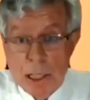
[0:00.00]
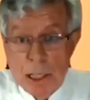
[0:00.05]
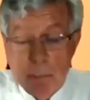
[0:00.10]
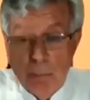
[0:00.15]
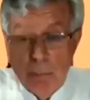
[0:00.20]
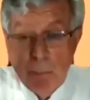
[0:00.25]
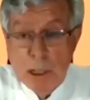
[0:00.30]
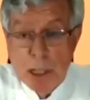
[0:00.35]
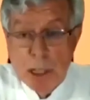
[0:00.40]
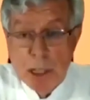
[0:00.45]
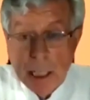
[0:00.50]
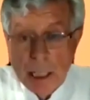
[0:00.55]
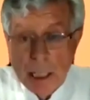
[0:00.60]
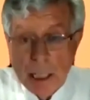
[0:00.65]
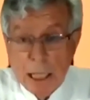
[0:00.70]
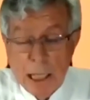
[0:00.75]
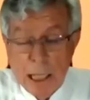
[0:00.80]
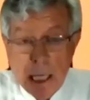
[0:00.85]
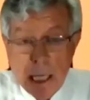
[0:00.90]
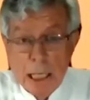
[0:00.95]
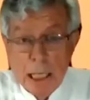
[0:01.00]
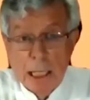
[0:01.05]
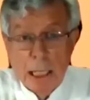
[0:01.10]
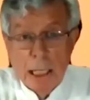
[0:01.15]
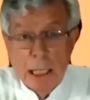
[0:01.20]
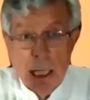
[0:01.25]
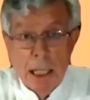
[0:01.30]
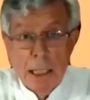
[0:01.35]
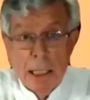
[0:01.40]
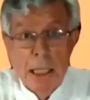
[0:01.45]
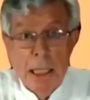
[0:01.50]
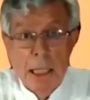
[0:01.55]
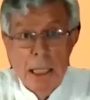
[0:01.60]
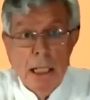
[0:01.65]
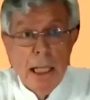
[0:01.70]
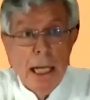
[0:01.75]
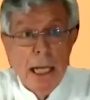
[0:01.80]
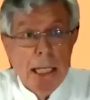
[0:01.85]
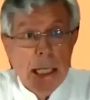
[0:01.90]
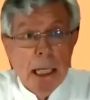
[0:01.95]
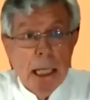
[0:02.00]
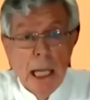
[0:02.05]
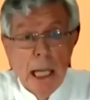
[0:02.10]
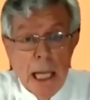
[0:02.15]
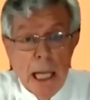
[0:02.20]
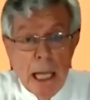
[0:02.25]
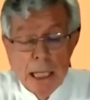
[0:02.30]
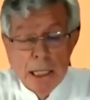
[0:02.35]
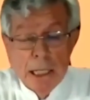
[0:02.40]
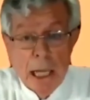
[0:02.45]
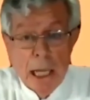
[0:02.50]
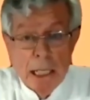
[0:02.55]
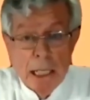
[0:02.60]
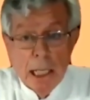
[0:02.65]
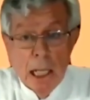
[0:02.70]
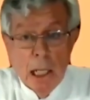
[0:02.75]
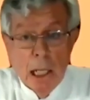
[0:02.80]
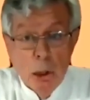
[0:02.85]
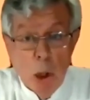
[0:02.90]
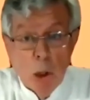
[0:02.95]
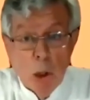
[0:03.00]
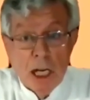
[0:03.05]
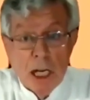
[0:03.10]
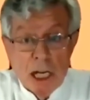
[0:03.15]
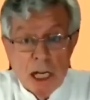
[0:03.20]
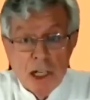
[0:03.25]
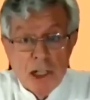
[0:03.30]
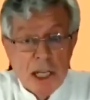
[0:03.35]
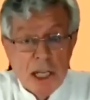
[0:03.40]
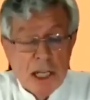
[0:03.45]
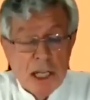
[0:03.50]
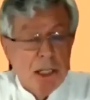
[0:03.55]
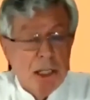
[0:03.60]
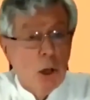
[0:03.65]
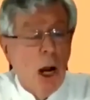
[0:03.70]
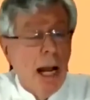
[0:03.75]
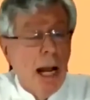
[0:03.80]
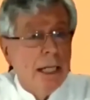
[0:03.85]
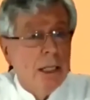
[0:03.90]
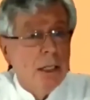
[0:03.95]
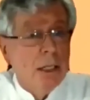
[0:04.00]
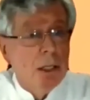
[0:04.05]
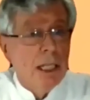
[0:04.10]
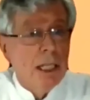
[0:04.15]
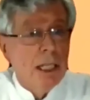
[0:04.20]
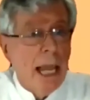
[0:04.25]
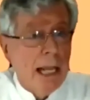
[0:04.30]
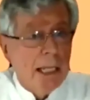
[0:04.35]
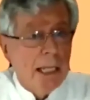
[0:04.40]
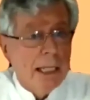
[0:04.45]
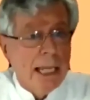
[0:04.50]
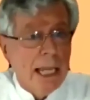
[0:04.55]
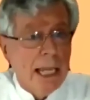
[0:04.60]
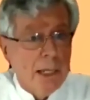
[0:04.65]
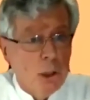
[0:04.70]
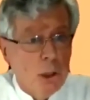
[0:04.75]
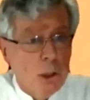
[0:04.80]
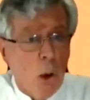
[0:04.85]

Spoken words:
pointing at the young lady, saying, "Oh, she's trying to get your